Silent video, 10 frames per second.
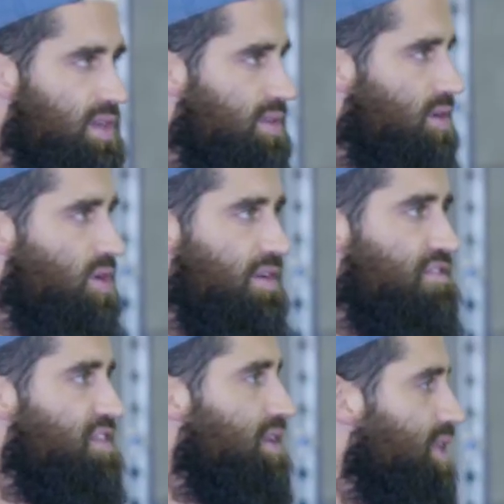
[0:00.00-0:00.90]
they want to
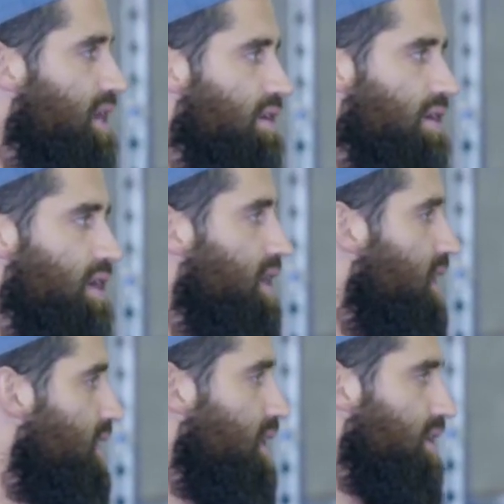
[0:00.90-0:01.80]
feel
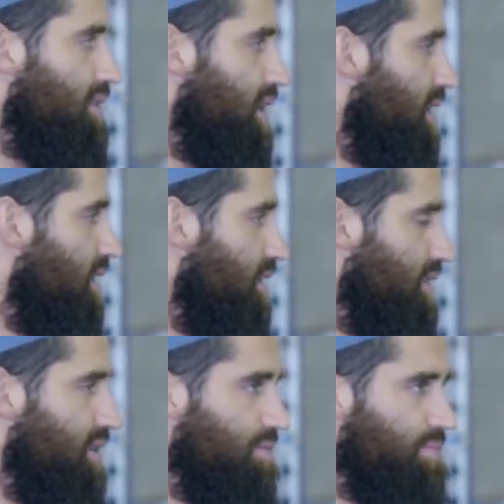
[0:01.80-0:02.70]

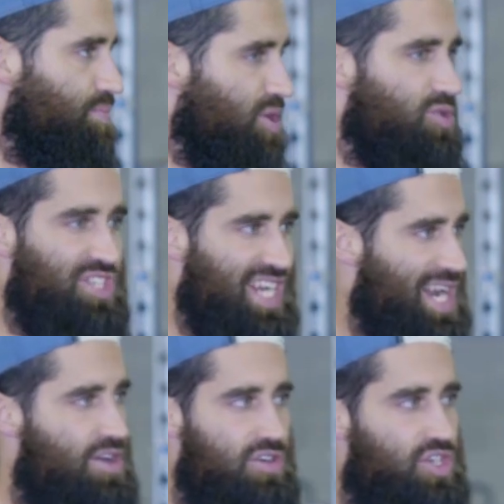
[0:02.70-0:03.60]
they're producing
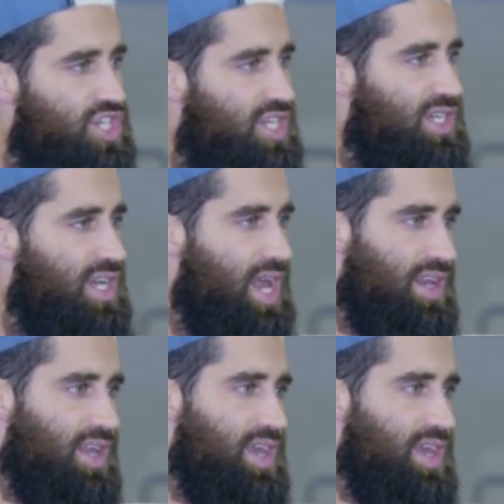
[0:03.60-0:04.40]
energy, and